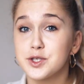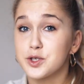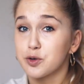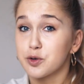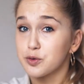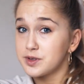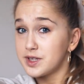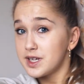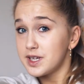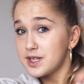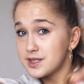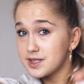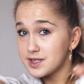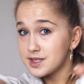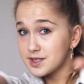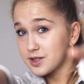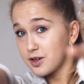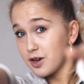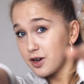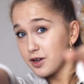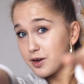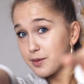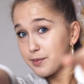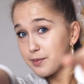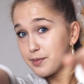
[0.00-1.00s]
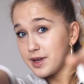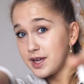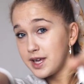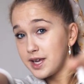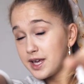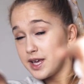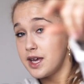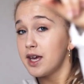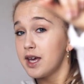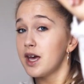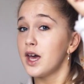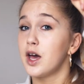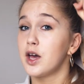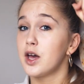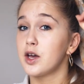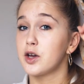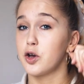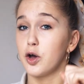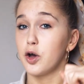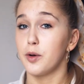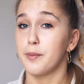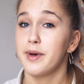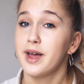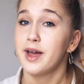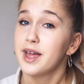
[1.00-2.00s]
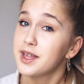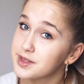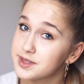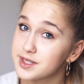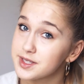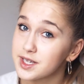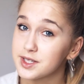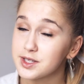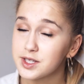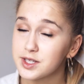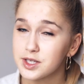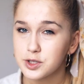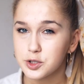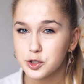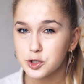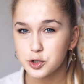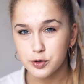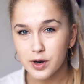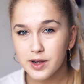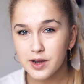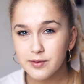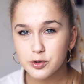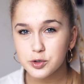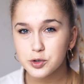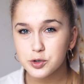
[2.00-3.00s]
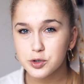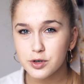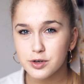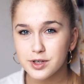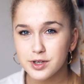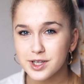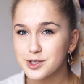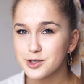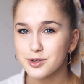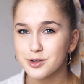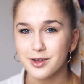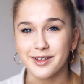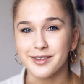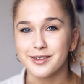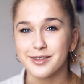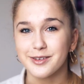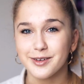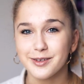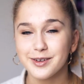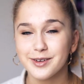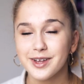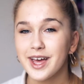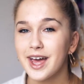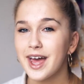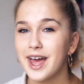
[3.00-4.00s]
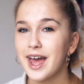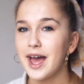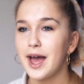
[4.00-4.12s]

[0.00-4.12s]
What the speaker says: So this is gonna be commented travel journey to London,